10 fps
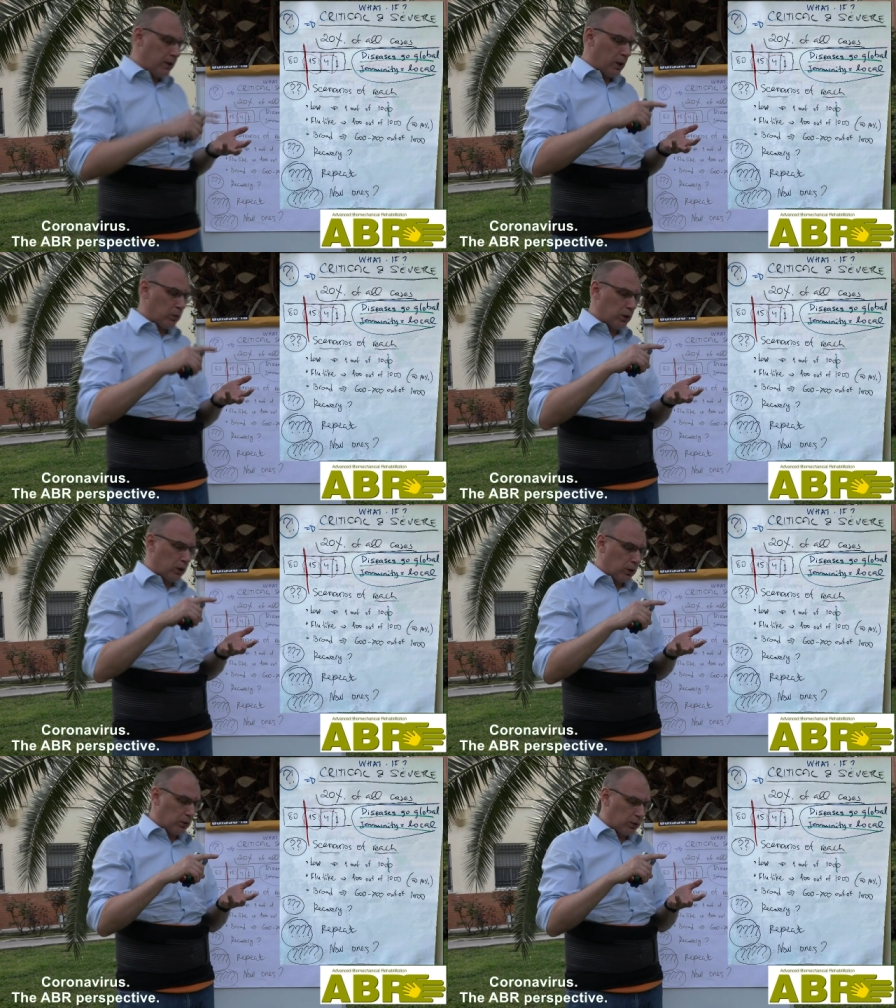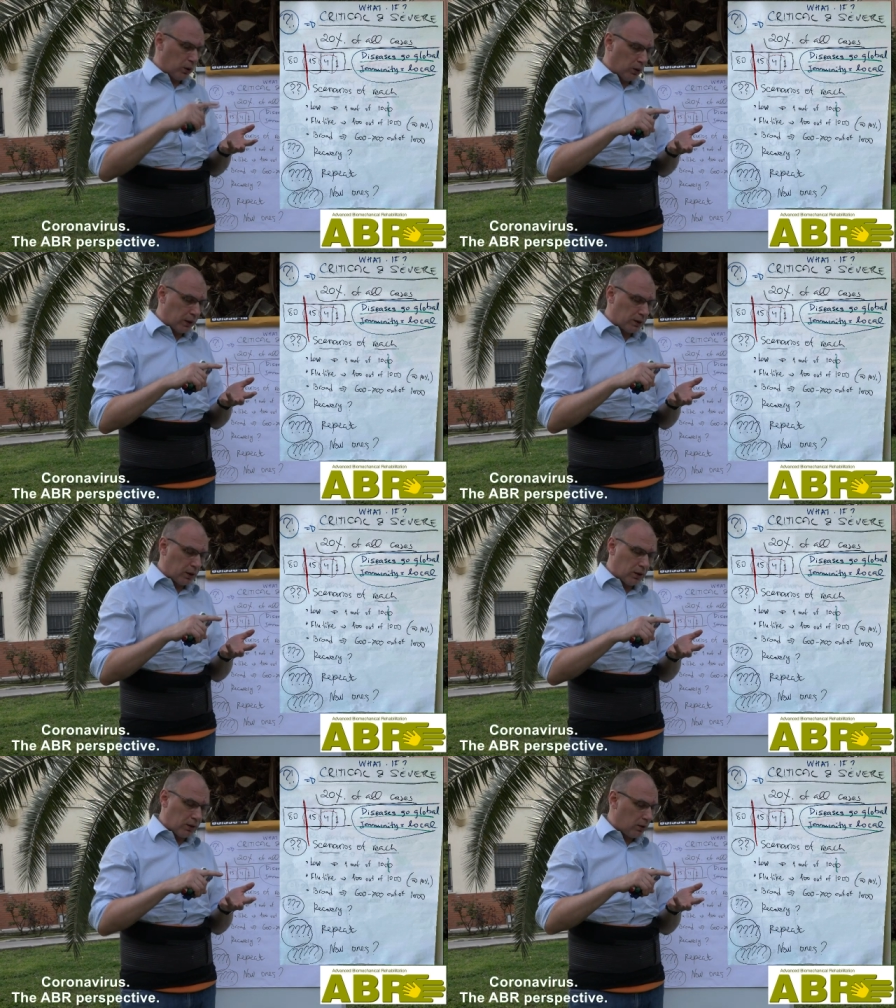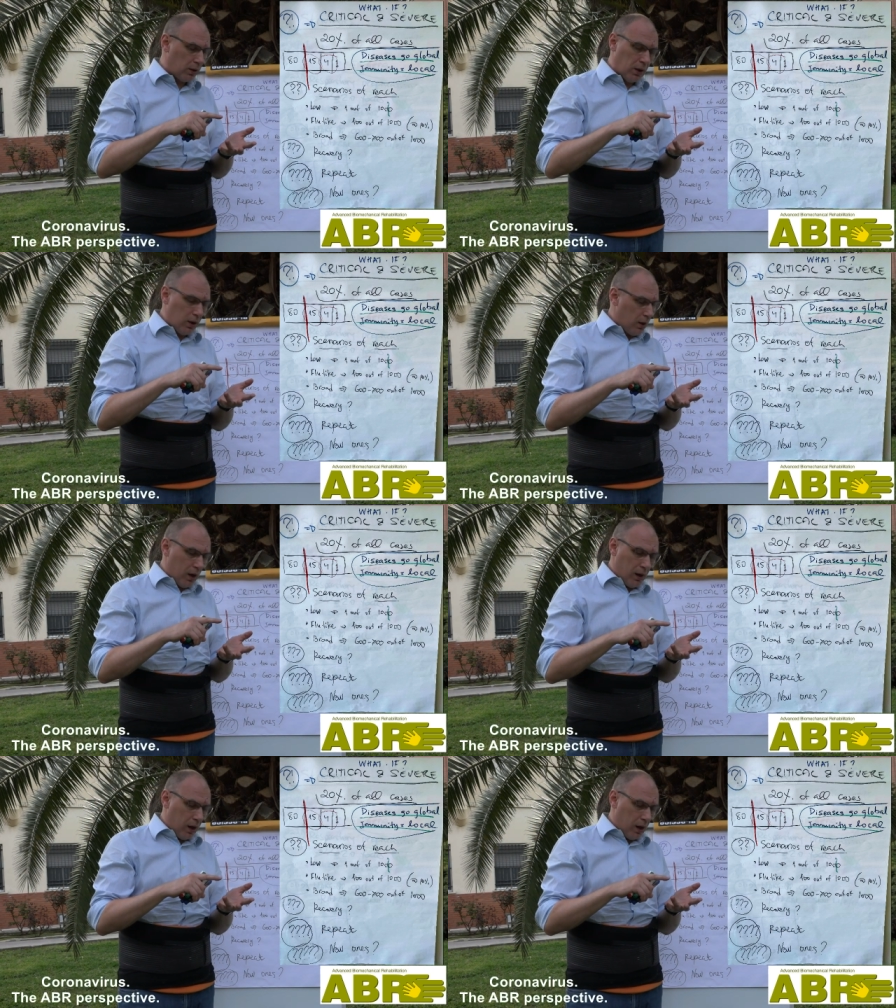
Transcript: that would include, you know, let's say,